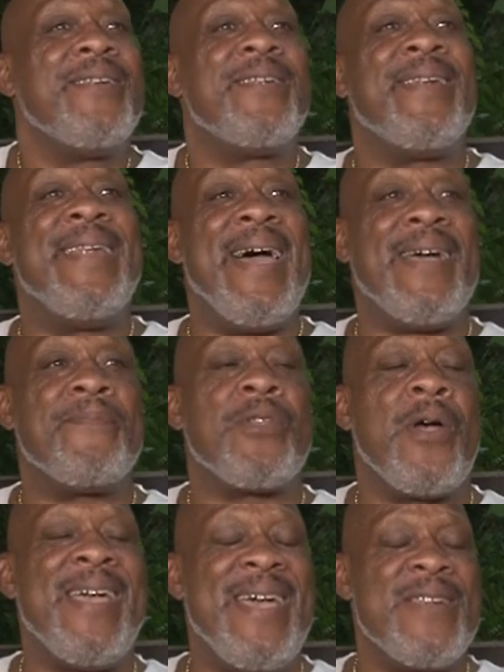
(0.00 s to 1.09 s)
The neck, the
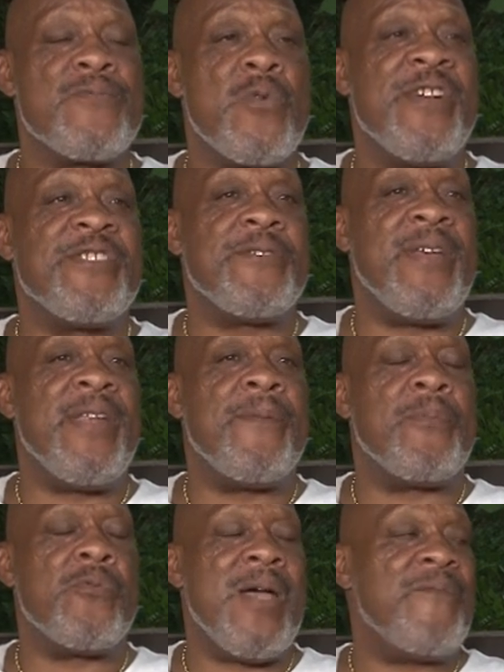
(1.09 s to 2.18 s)
head weighs
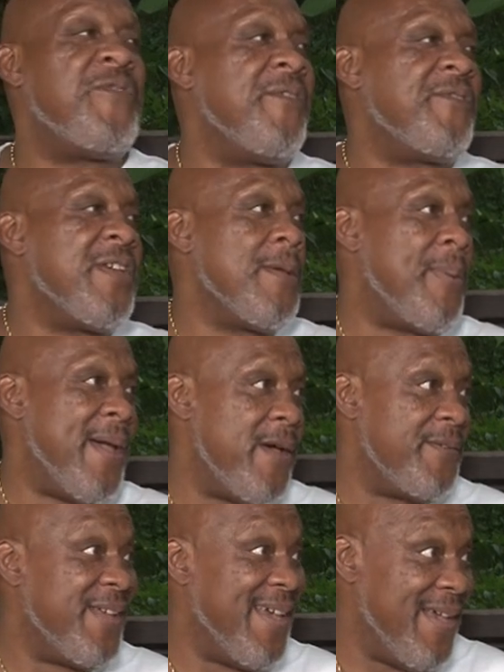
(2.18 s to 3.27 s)
around 15
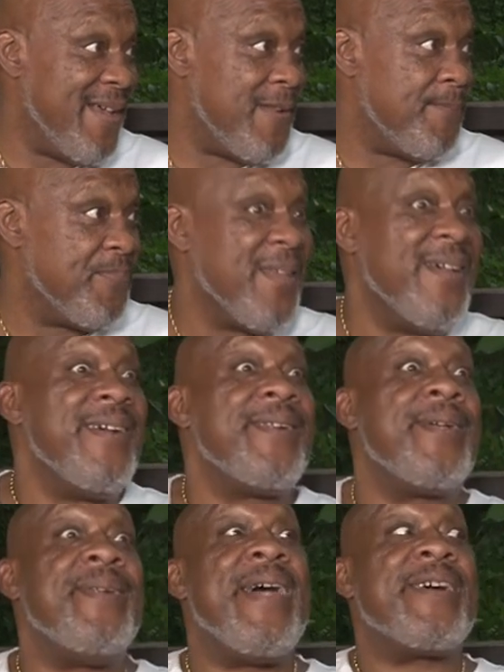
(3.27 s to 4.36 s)
pounds, the head.
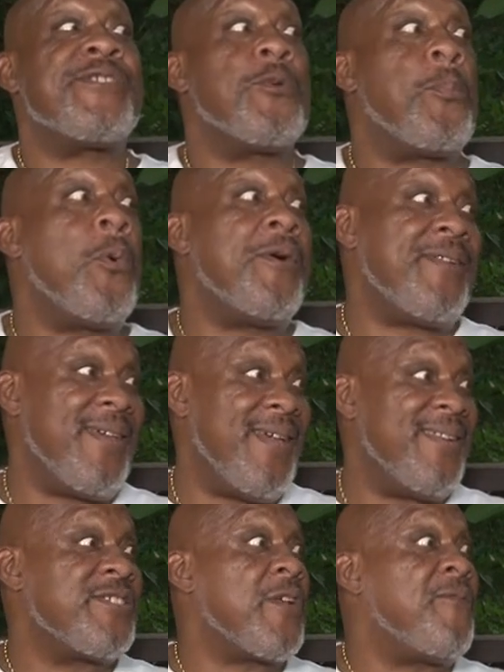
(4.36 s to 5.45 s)
The neck support the
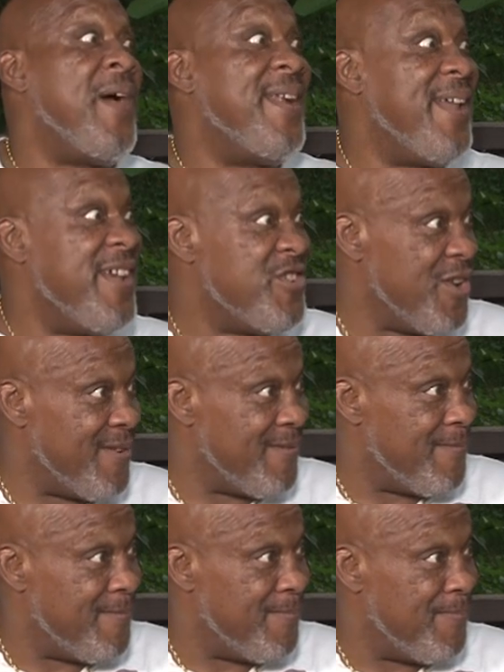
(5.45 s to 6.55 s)
head. It's the foundation.
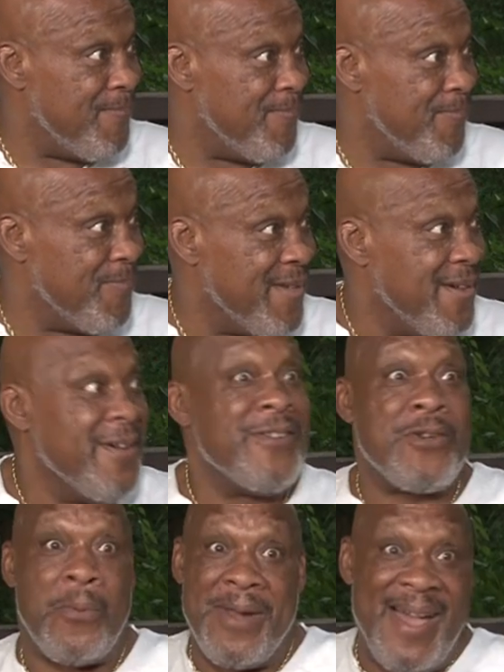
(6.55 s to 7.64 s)

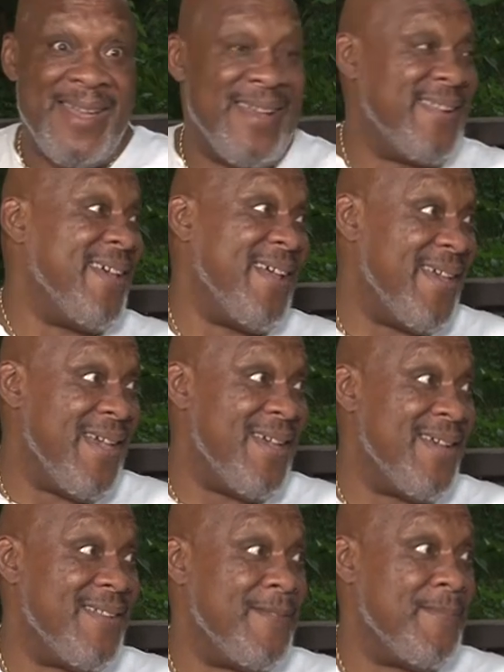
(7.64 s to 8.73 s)
So when I hit that
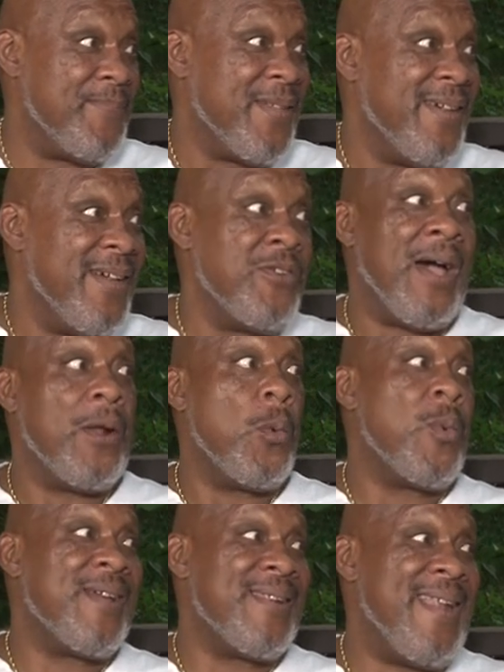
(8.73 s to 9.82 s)
head, you got a
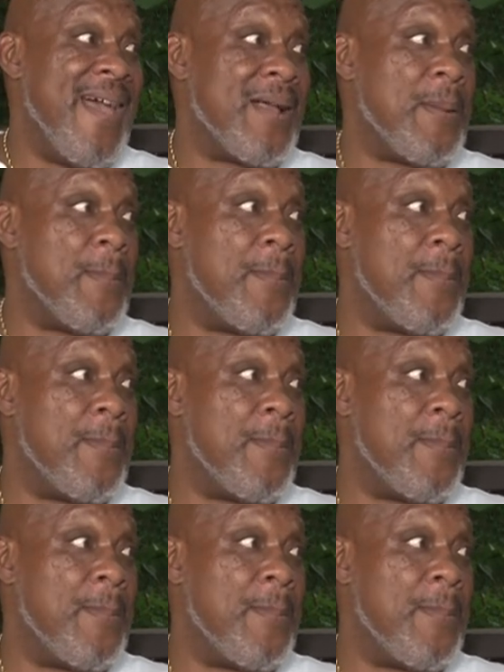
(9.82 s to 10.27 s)
weak neck.